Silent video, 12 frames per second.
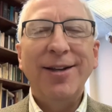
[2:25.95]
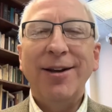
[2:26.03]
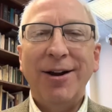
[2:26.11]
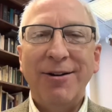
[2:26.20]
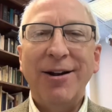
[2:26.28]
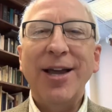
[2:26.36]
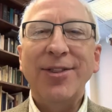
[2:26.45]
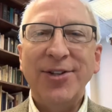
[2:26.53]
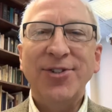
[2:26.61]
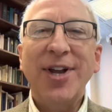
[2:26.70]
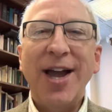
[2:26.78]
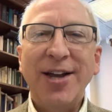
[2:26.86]
All right,
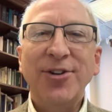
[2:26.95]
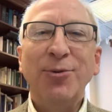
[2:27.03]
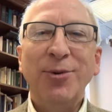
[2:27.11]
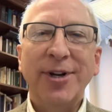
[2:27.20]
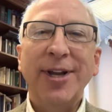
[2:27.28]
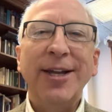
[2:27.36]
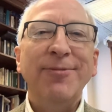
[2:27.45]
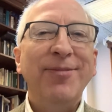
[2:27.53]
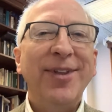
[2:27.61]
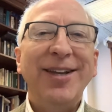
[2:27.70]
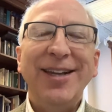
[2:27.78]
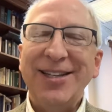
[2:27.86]
this guy's a rookie.
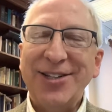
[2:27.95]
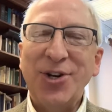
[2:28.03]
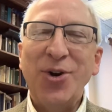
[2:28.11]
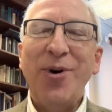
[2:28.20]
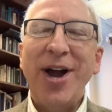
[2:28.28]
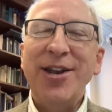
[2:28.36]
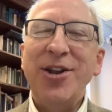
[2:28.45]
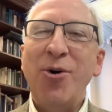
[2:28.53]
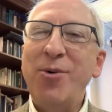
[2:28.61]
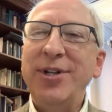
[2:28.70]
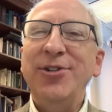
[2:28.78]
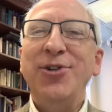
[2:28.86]
He doesn't quite know
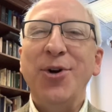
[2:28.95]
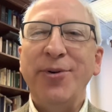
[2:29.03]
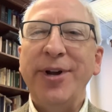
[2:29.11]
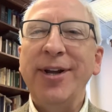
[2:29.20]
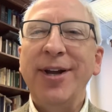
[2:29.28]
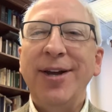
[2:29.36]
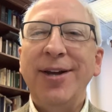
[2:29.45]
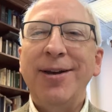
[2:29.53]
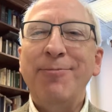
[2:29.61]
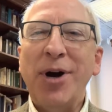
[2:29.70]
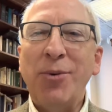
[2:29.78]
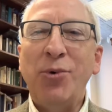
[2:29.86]
what he's doing,
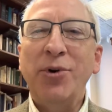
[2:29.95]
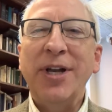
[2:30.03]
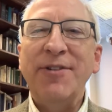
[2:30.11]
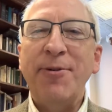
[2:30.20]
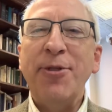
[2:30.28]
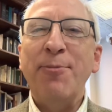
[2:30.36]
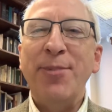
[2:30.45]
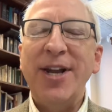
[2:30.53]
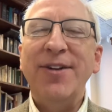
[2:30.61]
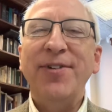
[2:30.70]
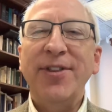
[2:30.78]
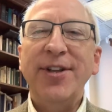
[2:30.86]
but we'll give them the
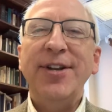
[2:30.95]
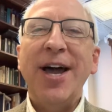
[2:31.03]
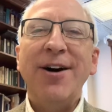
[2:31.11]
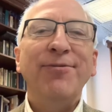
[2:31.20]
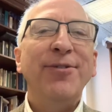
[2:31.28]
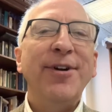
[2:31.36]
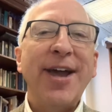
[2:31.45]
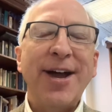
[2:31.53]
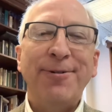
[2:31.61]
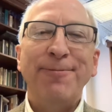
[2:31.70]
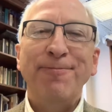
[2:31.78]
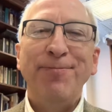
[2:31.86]
benefit of the doubt for now.